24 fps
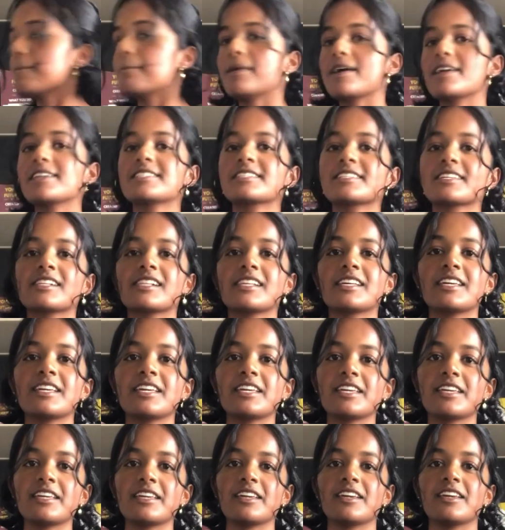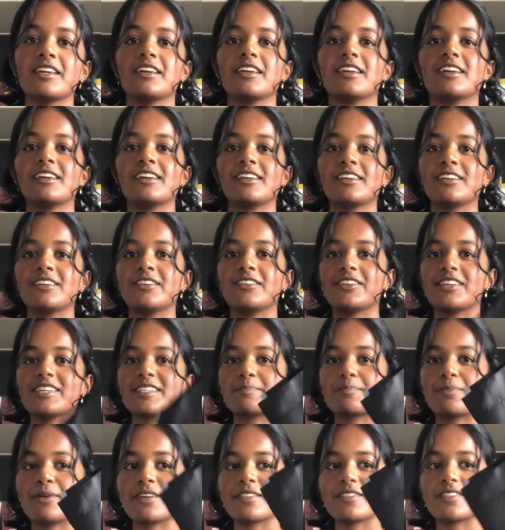Basically, you
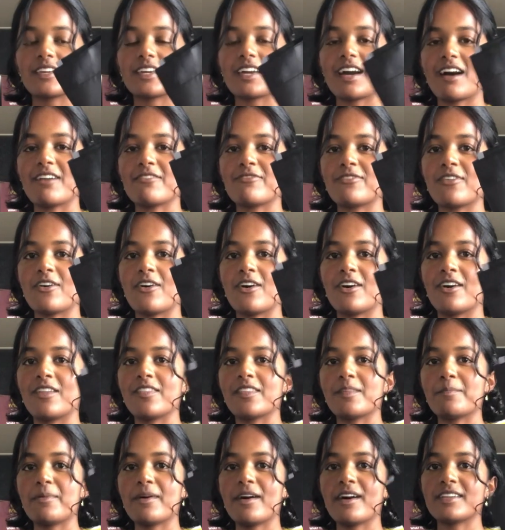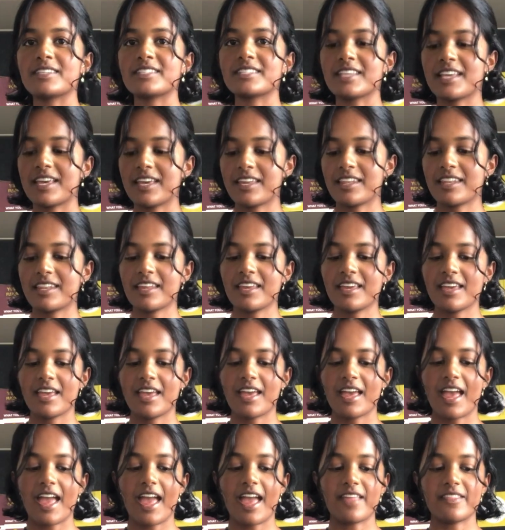just put the cuff on the person
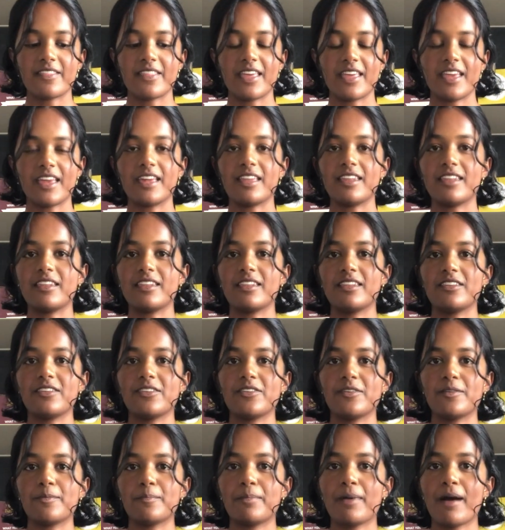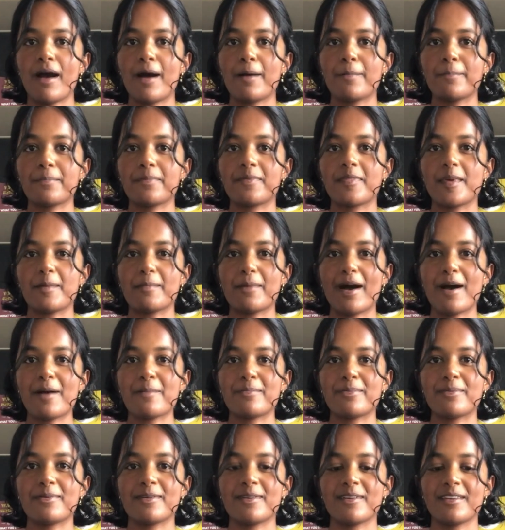and then you pump them up
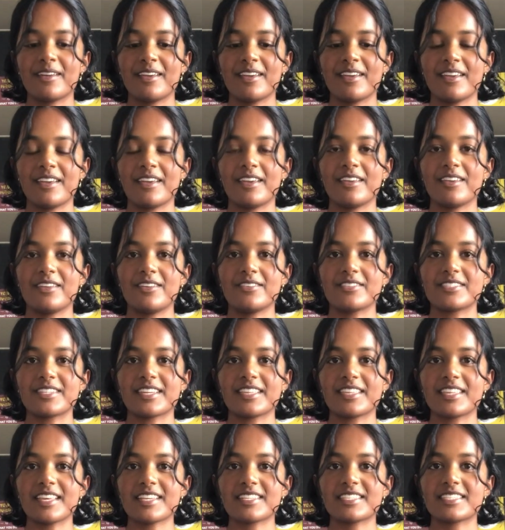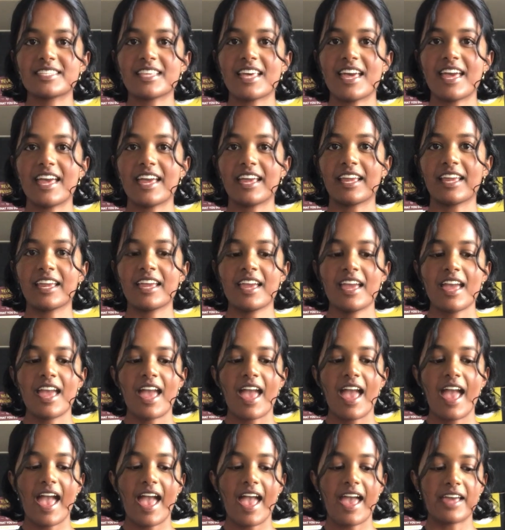using this thing,
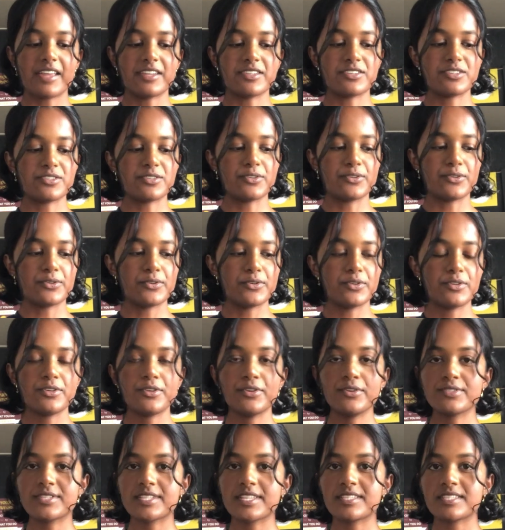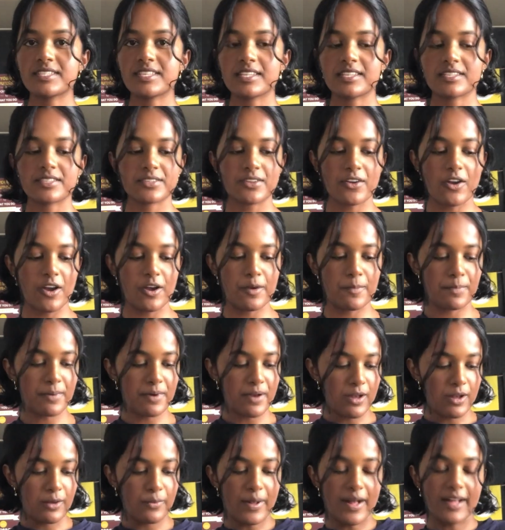and you use the stethoscope
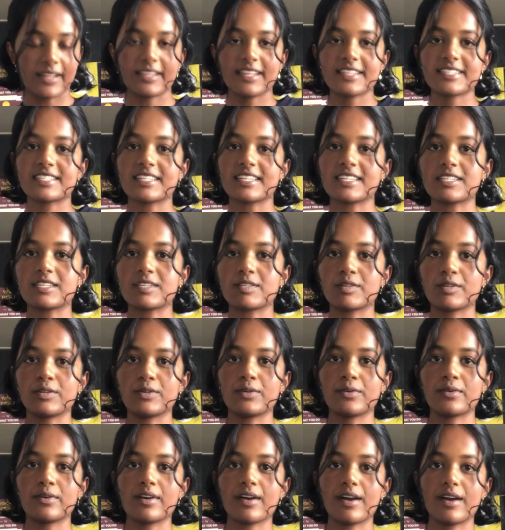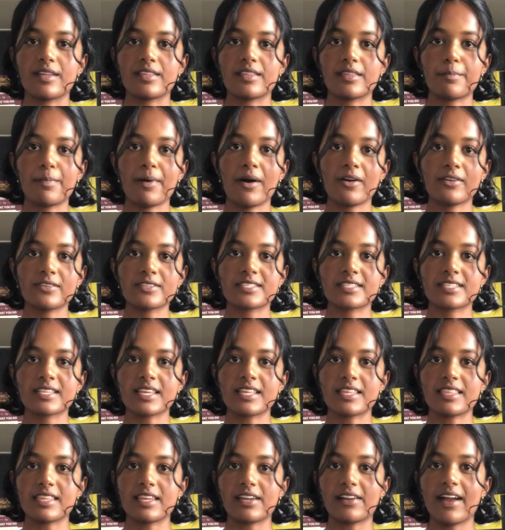while listening to the pulse
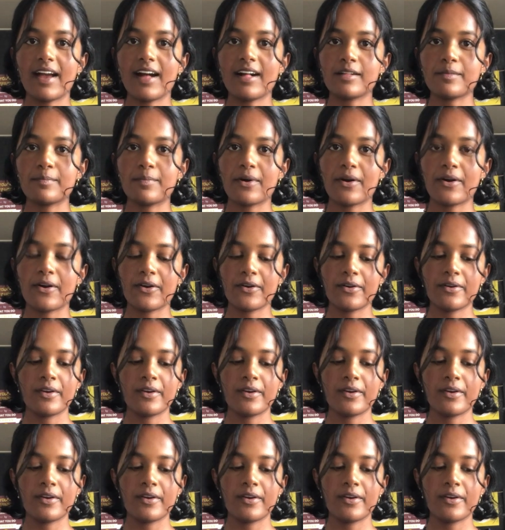in their elbow,